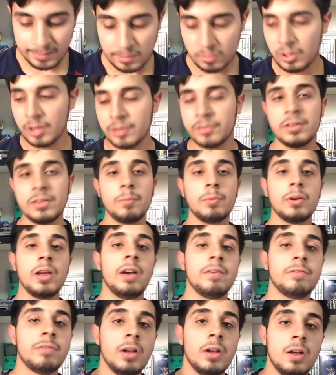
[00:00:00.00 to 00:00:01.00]
Next up we
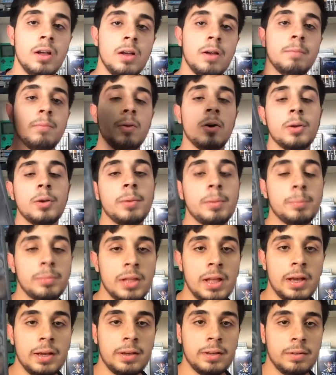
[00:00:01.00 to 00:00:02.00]
have Pokemon
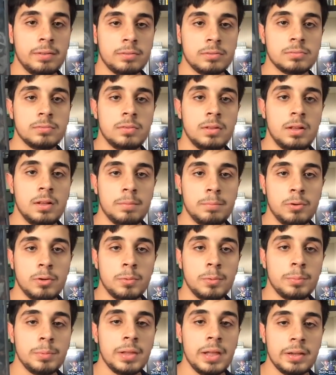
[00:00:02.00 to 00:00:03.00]
Black.
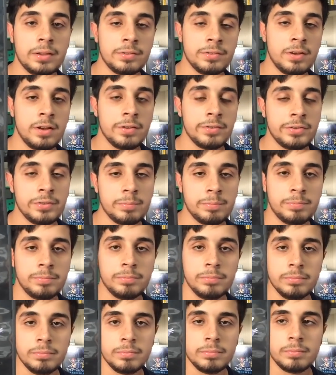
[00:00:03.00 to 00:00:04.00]
Pokemon Black is awesome.
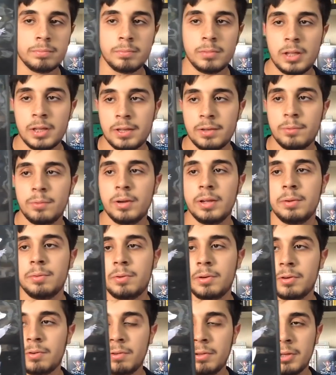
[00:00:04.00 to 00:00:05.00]
Black and White
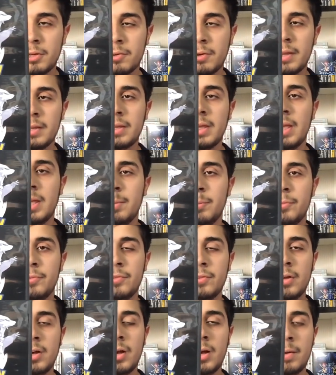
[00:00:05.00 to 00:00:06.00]
were really great games.
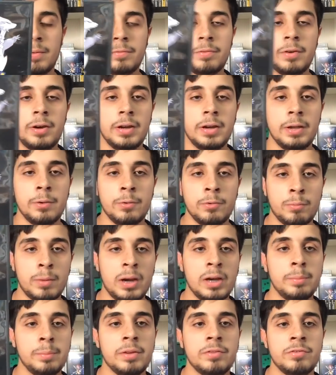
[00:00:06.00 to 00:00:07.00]
It was
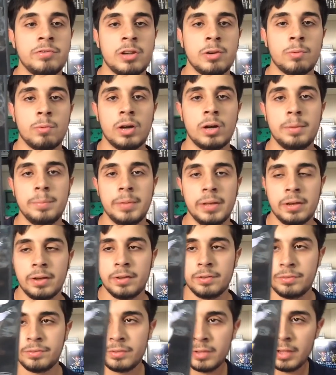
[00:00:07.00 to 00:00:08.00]
reminding me of Gen 1
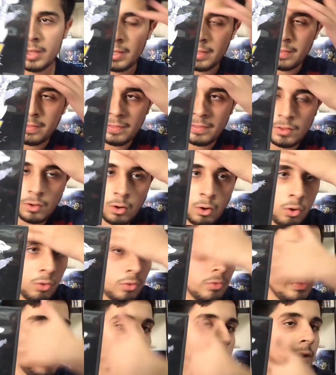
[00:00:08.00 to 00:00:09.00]
because
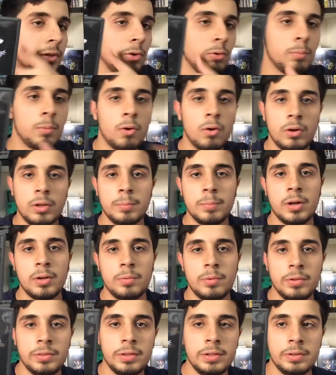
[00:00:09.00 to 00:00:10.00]
only new Pokemon
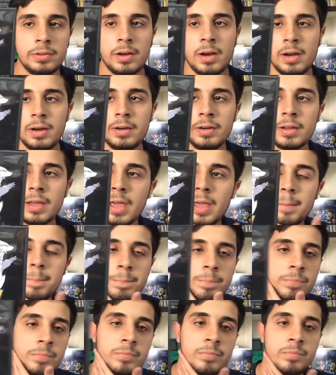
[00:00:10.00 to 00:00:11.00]
were in the entire game,